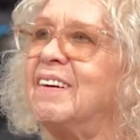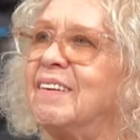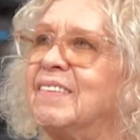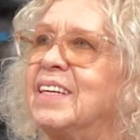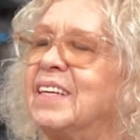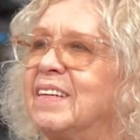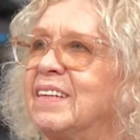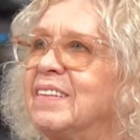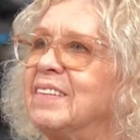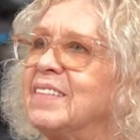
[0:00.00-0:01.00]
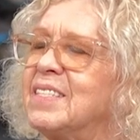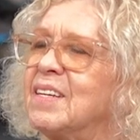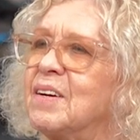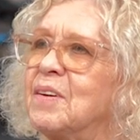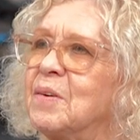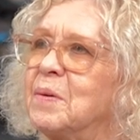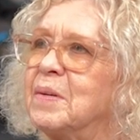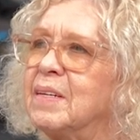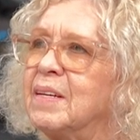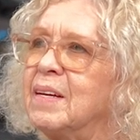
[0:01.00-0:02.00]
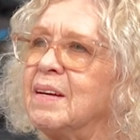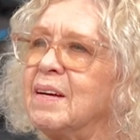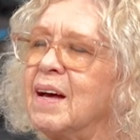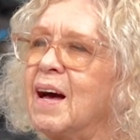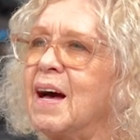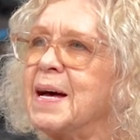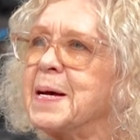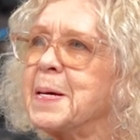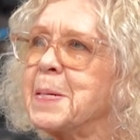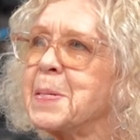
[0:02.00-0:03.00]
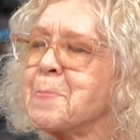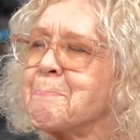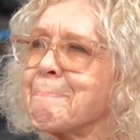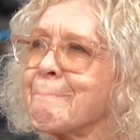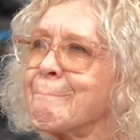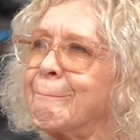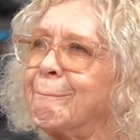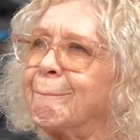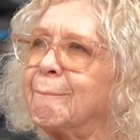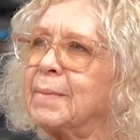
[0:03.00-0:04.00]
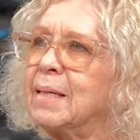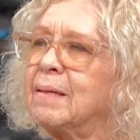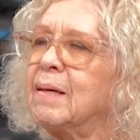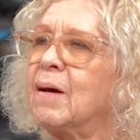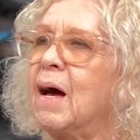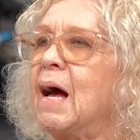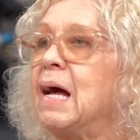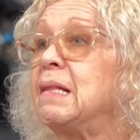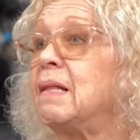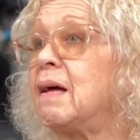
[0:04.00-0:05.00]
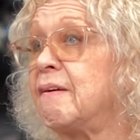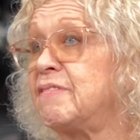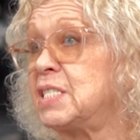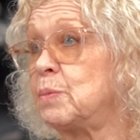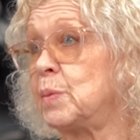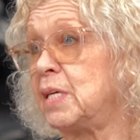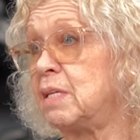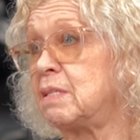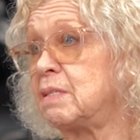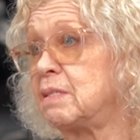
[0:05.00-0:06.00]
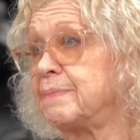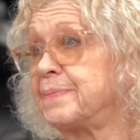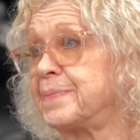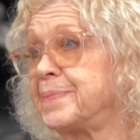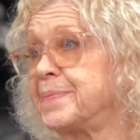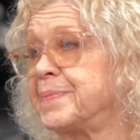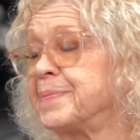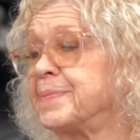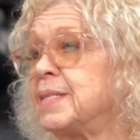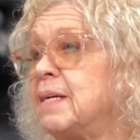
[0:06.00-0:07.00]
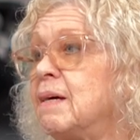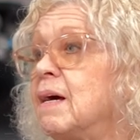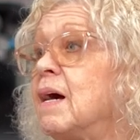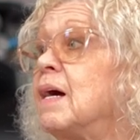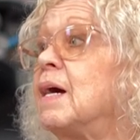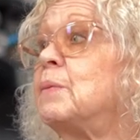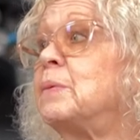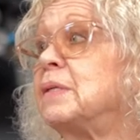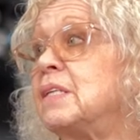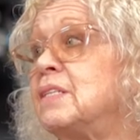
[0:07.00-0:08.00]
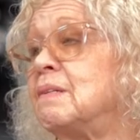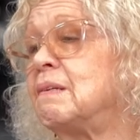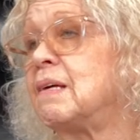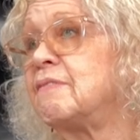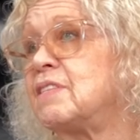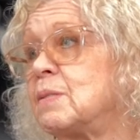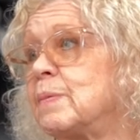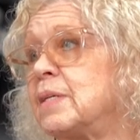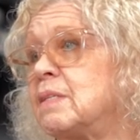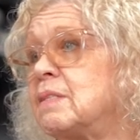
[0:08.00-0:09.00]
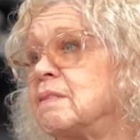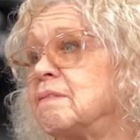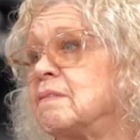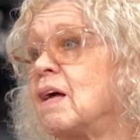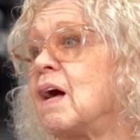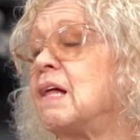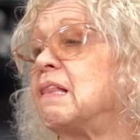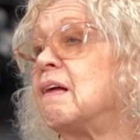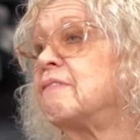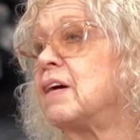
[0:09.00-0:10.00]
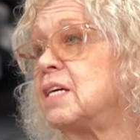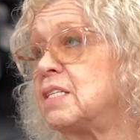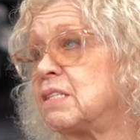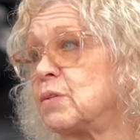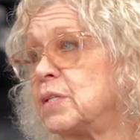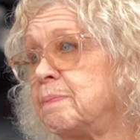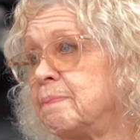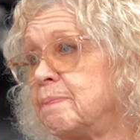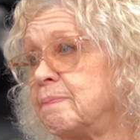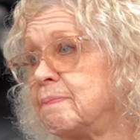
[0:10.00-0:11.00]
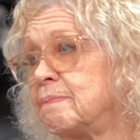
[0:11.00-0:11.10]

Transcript: Okay, so. Um, I love sweets. I really do love sweets. I love ice cream.